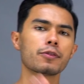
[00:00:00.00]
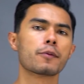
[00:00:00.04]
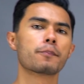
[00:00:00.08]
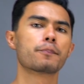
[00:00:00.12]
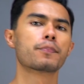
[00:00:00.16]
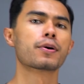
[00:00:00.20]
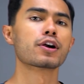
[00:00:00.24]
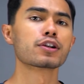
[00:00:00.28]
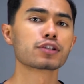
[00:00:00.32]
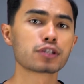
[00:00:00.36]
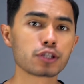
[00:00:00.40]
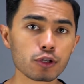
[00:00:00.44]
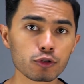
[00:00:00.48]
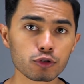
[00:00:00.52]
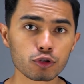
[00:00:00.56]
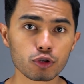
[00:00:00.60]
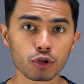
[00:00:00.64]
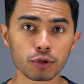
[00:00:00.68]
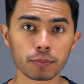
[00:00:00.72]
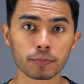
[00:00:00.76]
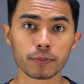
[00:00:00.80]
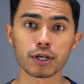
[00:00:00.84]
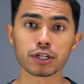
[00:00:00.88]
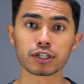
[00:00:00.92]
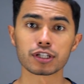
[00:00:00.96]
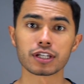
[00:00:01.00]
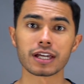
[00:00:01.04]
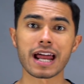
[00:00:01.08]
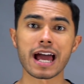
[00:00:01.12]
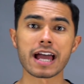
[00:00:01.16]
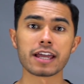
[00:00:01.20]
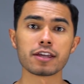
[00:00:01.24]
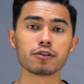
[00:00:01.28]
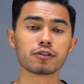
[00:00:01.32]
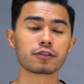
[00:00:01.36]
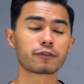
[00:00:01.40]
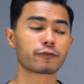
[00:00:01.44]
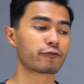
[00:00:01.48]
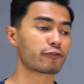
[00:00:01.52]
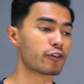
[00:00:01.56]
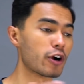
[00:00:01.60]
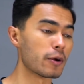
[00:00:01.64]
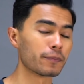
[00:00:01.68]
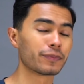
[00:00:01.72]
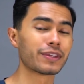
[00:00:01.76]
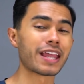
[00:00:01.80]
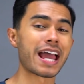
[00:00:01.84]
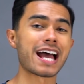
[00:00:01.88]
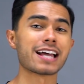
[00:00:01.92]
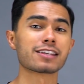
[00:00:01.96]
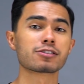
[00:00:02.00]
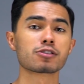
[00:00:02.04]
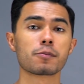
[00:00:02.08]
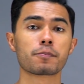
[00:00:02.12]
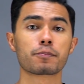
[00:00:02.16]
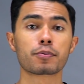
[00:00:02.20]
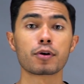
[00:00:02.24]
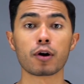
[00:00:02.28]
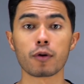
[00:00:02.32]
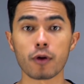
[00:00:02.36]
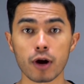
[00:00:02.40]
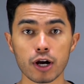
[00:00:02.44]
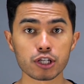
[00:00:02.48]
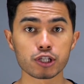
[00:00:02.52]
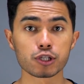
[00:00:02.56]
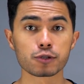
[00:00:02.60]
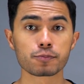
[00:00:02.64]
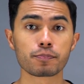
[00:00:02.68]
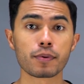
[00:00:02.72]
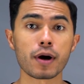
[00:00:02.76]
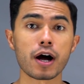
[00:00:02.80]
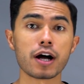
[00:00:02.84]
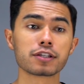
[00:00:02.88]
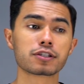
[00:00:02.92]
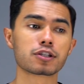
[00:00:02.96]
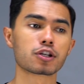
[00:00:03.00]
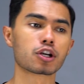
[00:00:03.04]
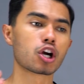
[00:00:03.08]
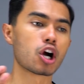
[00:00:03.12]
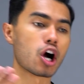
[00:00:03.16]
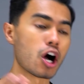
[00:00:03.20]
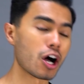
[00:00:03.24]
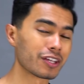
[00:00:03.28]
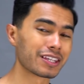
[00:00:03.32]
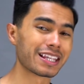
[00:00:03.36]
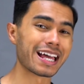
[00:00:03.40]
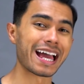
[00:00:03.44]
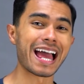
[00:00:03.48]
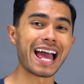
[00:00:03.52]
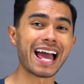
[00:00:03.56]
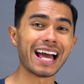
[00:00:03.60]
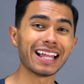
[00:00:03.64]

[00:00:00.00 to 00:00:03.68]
the personal toothbrush that I use from Dazzle Pro, our sponsor called The